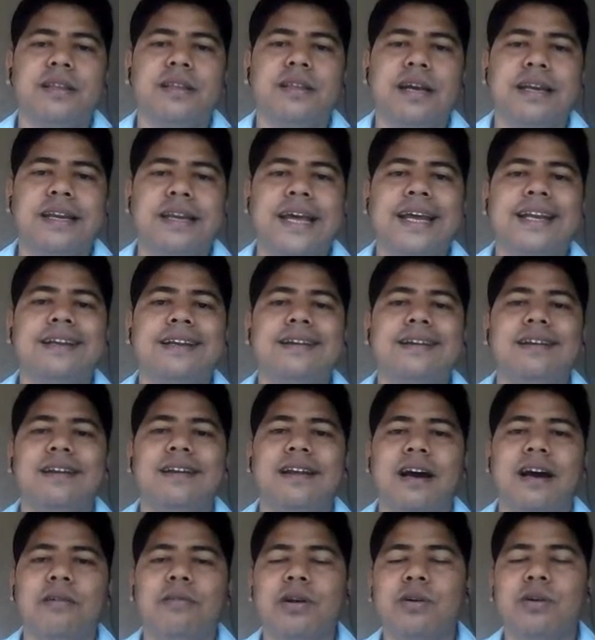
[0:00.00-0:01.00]
and then
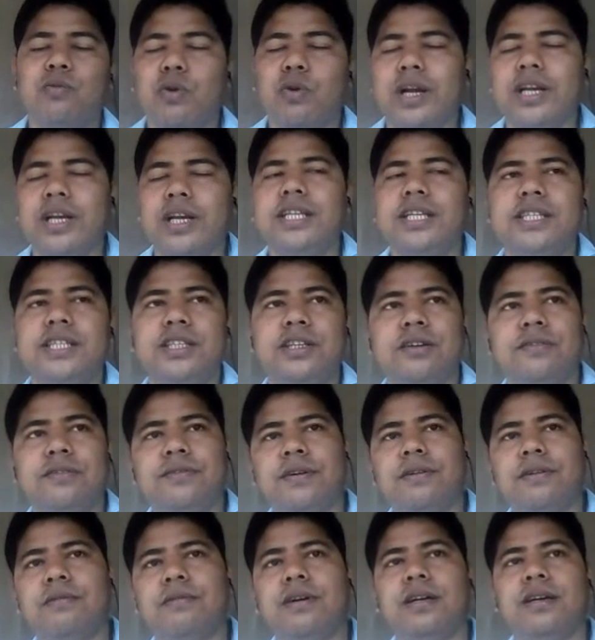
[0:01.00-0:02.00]
our quality of
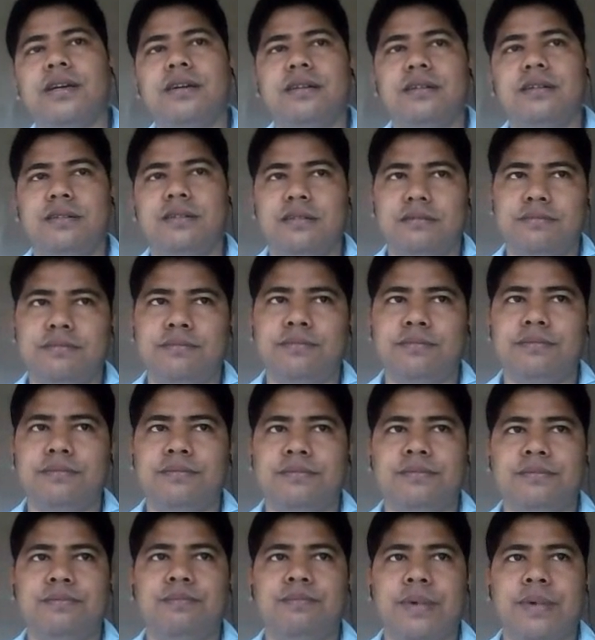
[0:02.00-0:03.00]
our
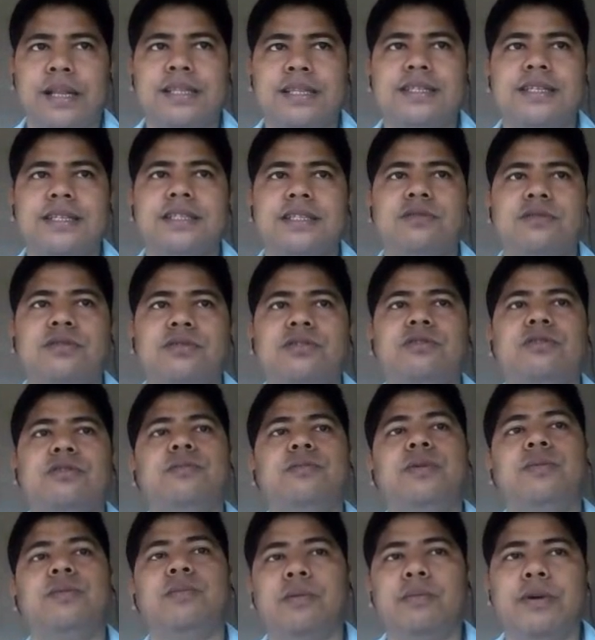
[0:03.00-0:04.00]
pulses which
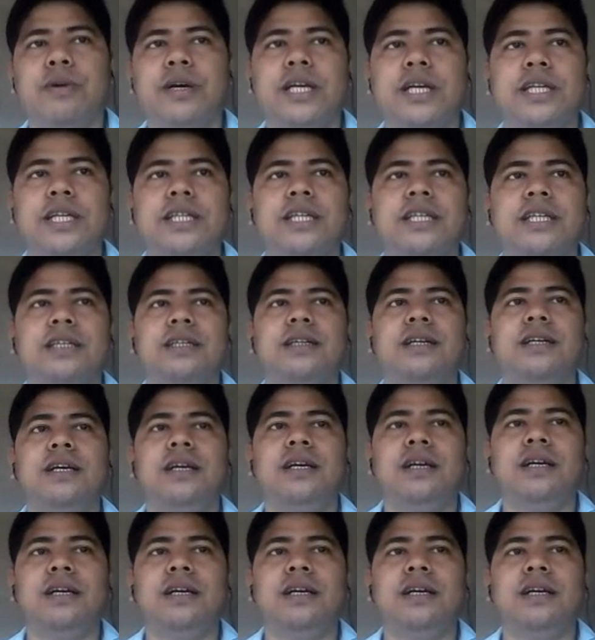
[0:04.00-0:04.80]
will be propagating